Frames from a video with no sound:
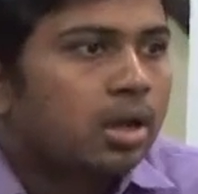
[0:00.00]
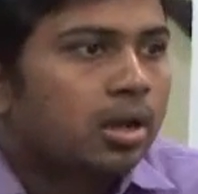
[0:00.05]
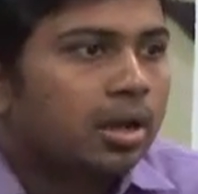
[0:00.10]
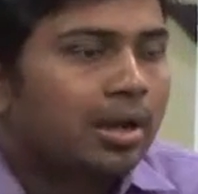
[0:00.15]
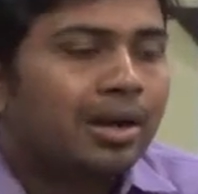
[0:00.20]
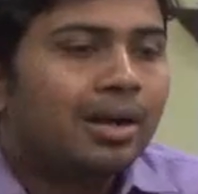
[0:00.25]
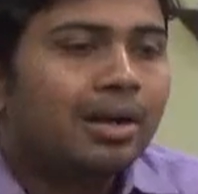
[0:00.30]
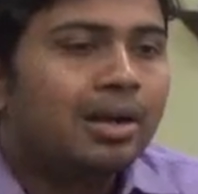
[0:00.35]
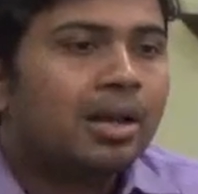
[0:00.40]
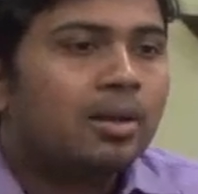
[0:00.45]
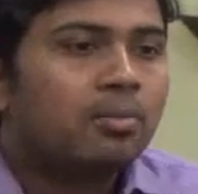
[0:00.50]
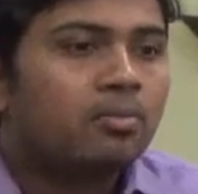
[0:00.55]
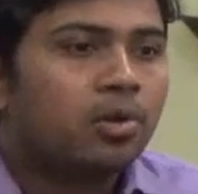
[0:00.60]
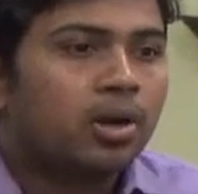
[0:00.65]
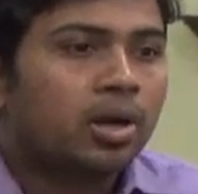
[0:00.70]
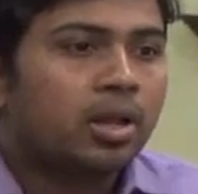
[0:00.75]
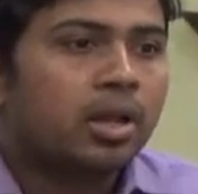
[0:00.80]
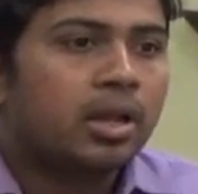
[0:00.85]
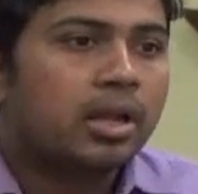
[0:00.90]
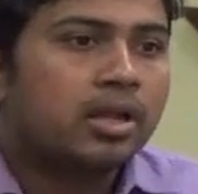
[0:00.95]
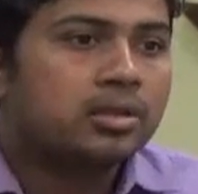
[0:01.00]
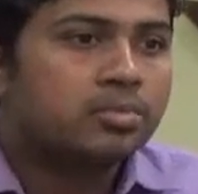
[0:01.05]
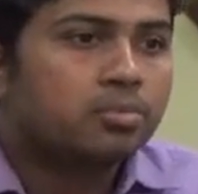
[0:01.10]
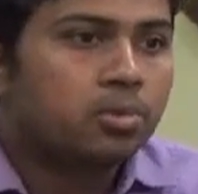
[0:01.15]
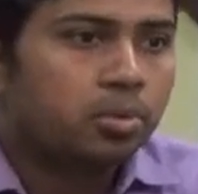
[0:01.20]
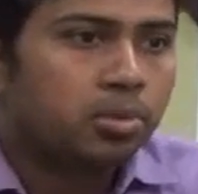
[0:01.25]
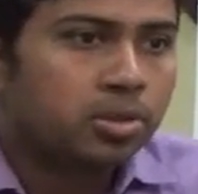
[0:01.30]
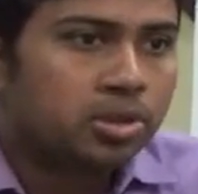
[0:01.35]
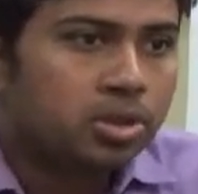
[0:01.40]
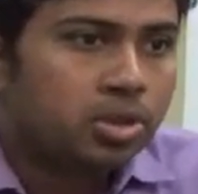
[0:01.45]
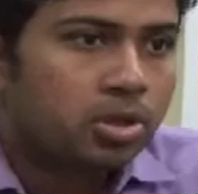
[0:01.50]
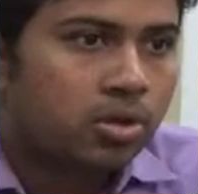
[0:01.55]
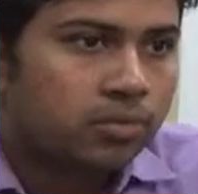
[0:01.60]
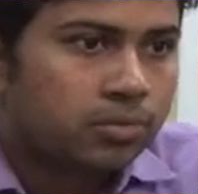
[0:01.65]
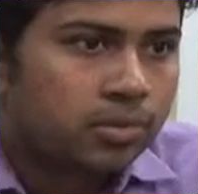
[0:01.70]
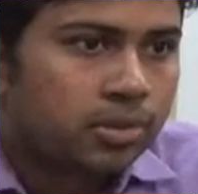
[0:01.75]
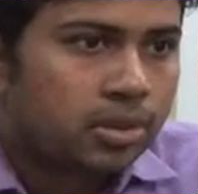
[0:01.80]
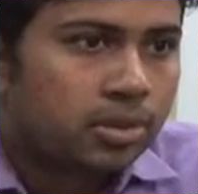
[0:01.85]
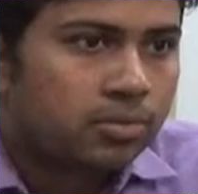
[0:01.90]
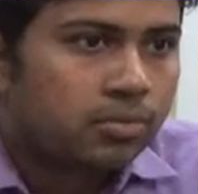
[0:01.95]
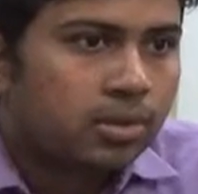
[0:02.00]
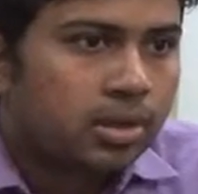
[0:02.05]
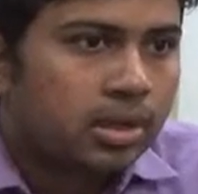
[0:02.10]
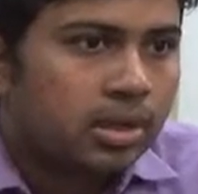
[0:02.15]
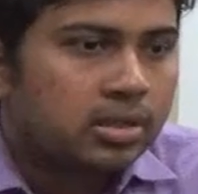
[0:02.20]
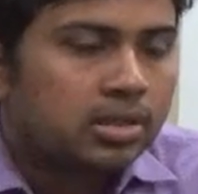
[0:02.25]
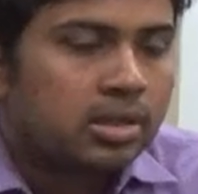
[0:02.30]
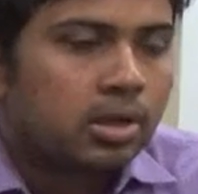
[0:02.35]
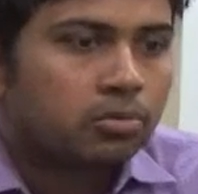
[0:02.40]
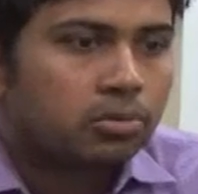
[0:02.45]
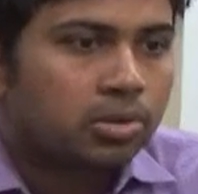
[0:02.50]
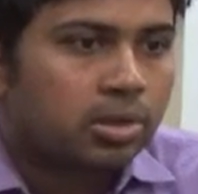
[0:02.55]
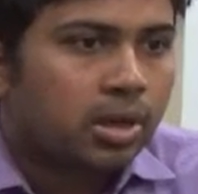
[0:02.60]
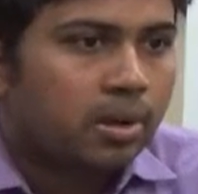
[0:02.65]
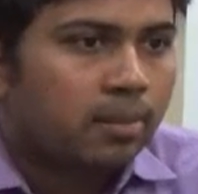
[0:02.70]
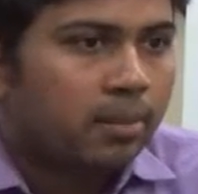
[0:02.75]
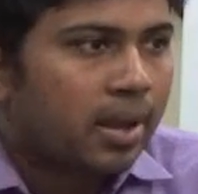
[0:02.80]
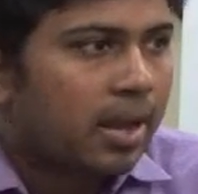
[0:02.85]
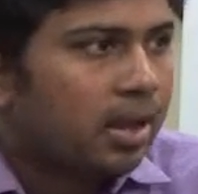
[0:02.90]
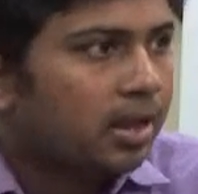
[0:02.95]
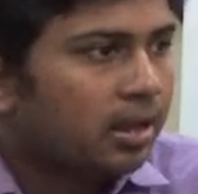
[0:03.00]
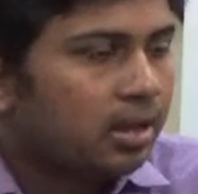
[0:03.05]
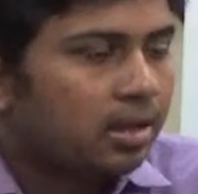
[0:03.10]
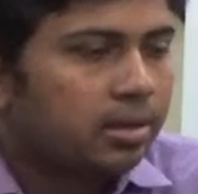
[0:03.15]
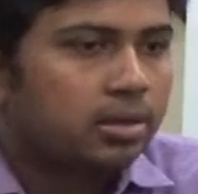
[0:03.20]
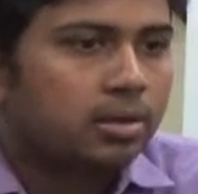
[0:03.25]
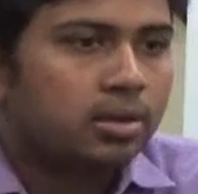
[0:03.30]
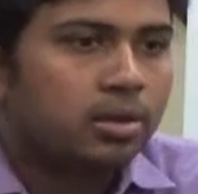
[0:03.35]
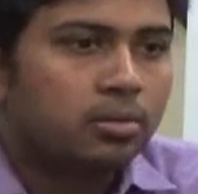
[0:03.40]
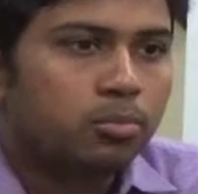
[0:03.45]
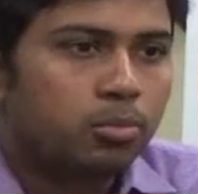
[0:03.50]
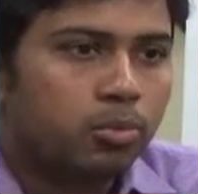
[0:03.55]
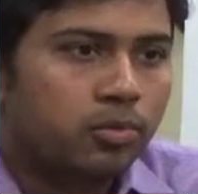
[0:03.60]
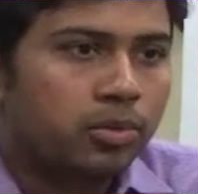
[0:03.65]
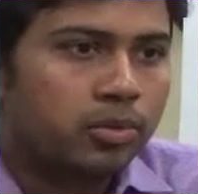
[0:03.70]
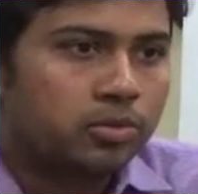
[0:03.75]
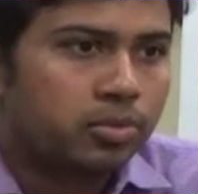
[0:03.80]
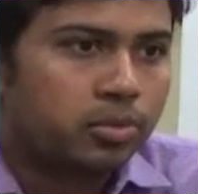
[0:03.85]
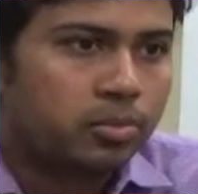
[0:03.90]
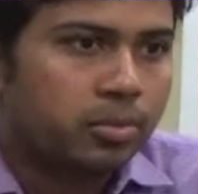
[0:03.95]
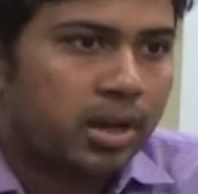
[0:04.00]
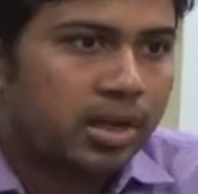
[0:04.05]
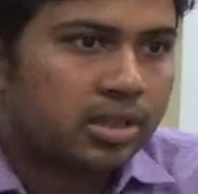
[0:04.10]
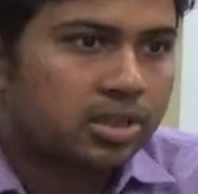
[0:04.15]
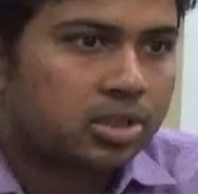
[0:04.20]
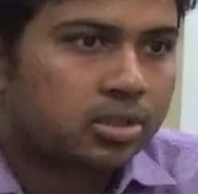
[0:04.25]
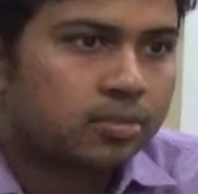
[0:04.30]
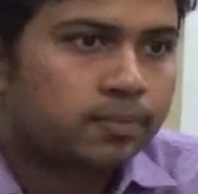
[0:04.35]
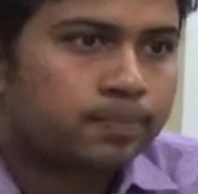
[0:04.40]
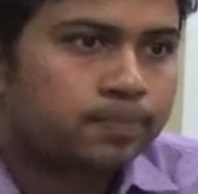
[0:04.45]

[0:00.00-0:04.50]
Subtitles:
Currently, I am working as professional officer in South Indian Bank at Bhubaneswar branch.